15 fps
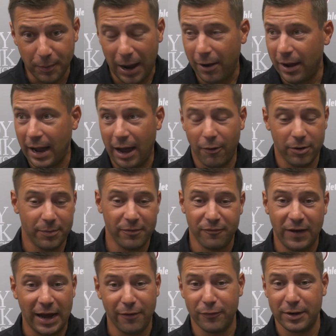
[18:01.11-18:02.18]
I would have been
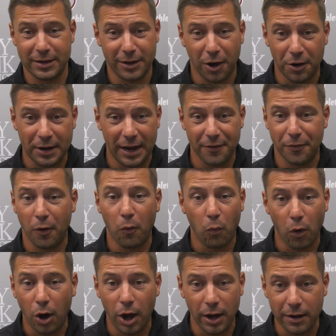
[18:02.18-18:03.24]
fine if we had gone down at the
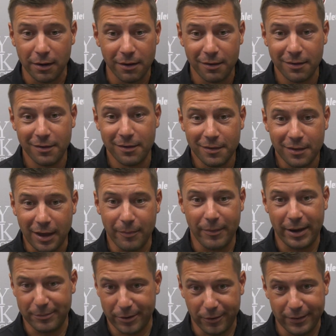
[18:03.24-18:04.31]
one and
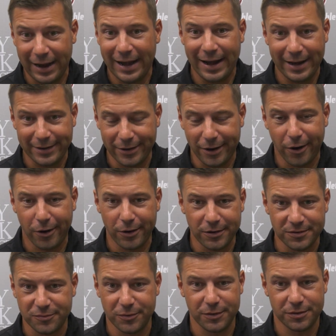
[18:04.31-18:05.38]
made him go 99
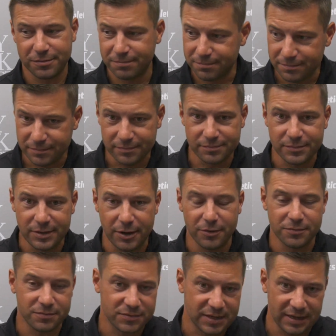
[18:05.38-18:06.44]
yards with, you
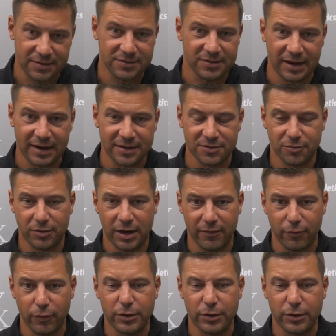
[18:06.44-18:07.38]
know, 10 seconds or whatever.